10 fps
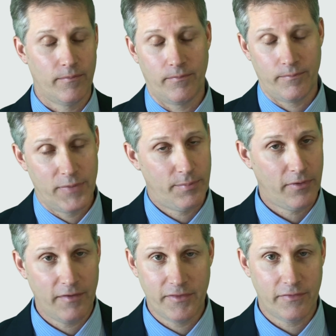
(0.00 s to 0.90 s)
People
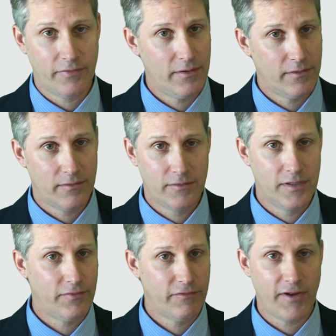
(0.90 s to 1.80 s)
have different
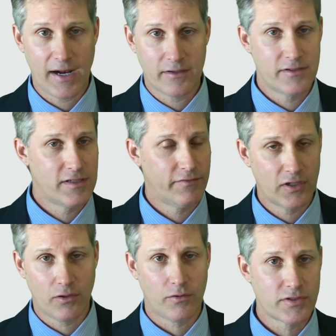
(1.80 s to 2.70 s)
factors, different
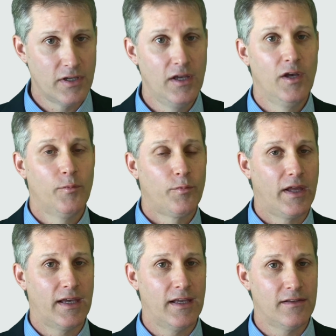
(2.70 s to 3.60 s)
goals
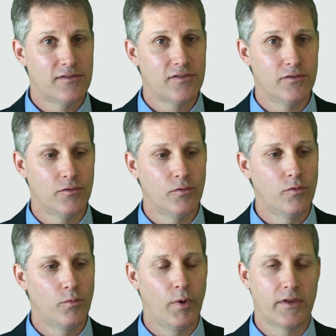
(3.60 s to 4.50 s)
play into
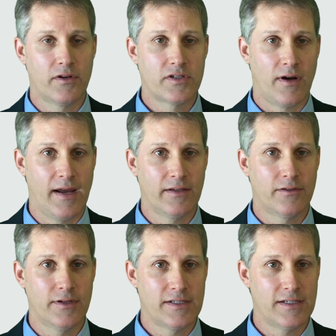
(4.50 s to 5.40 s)
what they're trying to
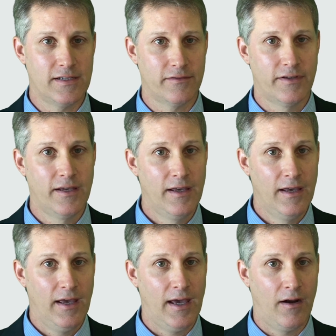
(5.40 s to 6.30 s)
achieve,
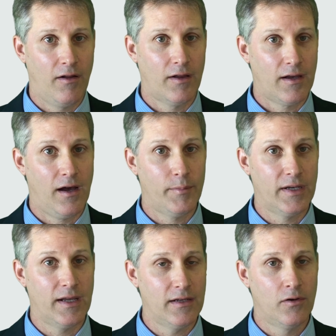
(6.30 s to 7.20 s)
and I'll
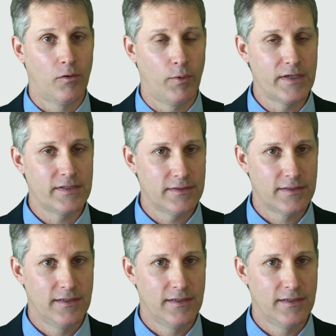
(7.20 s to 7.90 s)
accommodate your wishes.